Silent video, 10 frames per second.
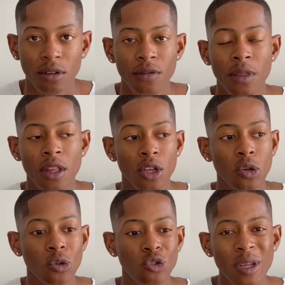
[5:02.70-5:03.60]
of,
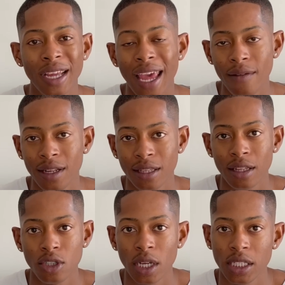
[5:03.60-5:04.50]
doing everything
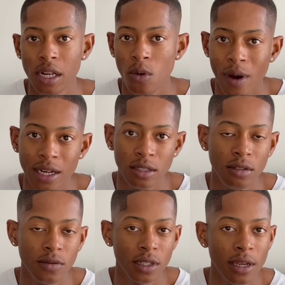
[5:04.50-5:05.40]
that you actually want to do
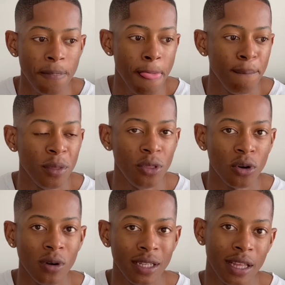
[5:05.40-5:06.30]
for them. Not
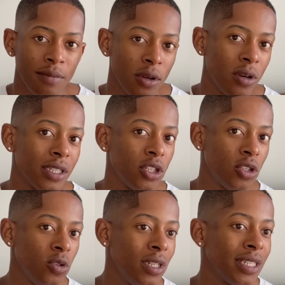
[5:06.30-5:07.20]
only that, because as
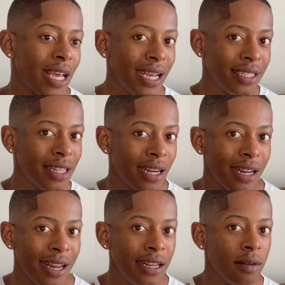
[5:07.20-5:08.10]
soon as I started
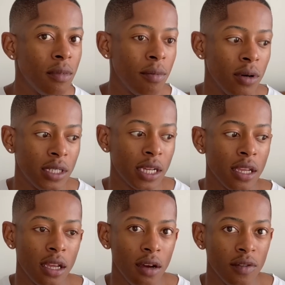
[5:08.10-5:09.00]
learning more about taking
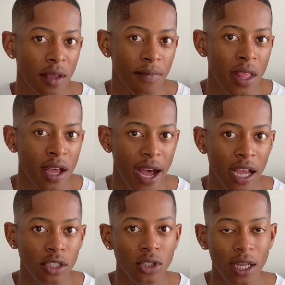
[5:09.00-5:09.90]
care of them, I
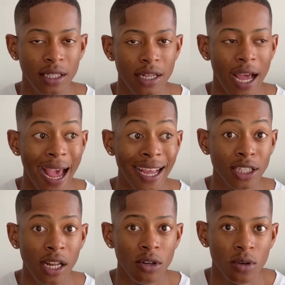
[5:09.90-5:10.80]

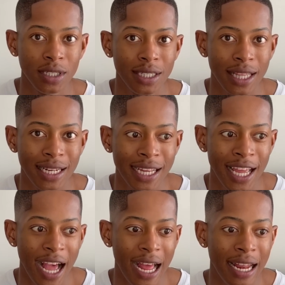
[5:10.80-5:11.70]
actually noticed that
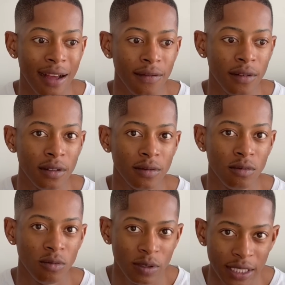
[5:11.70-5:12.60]
I love
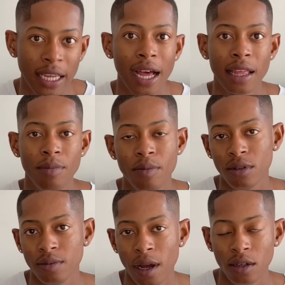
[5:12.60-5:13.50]
seeing other people
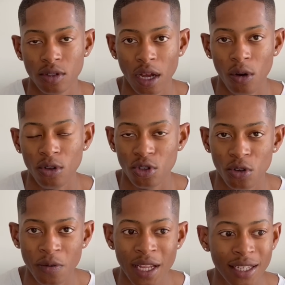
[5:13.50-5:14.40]
smile. So I
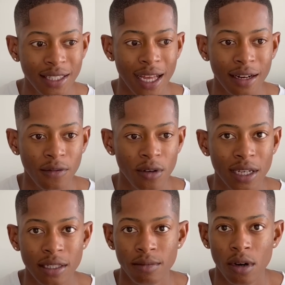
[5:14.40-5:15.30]
also started
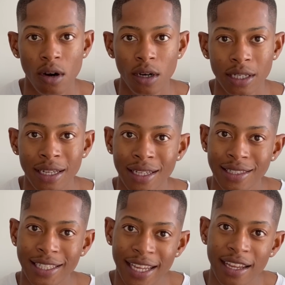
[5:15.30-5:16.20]
focusing more on
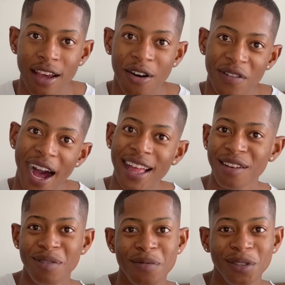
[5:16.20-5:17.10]
taking care of other
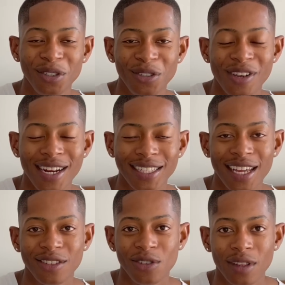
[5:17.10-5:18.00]
people too, you
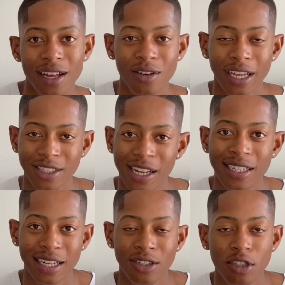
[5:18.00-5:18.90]
understand? So that actually
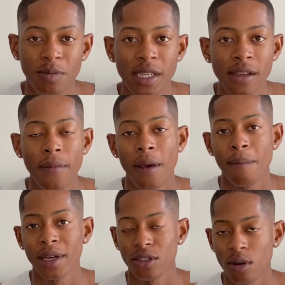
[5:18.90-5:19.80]
tend to be
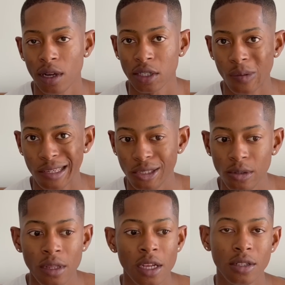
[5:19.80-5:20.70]
my strongest why
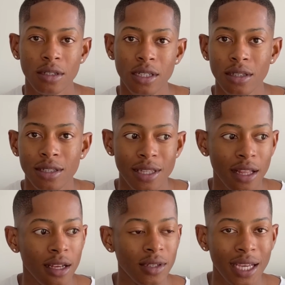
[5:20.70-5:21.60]
too. So till this day,
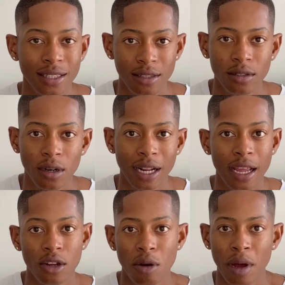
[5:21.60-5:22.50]
that's why I still got
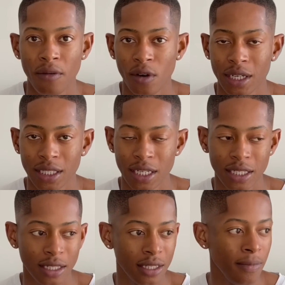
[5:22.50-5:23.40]
like, my forex
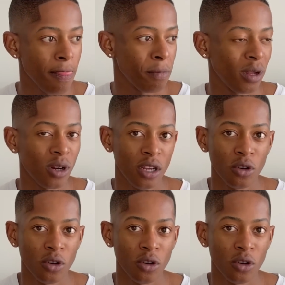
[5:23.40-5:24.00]
pieces, that are,